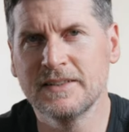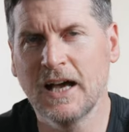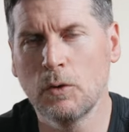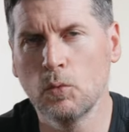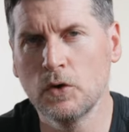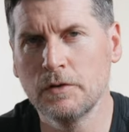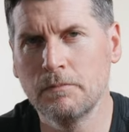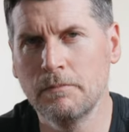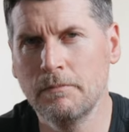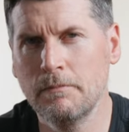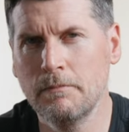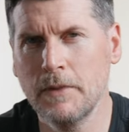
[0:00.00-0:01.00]
that would
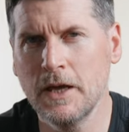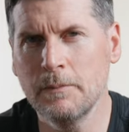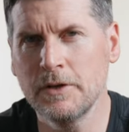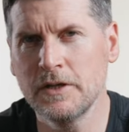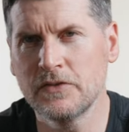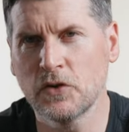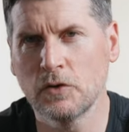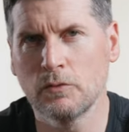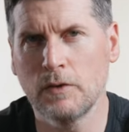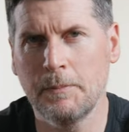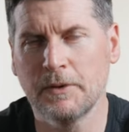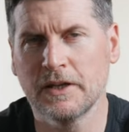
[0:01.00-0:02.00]
maybe sort
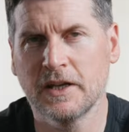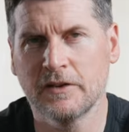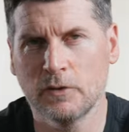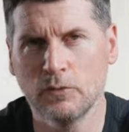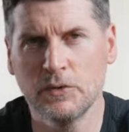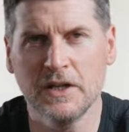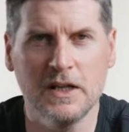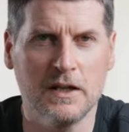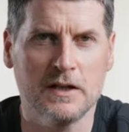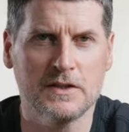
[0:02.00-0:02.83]
of replicate a real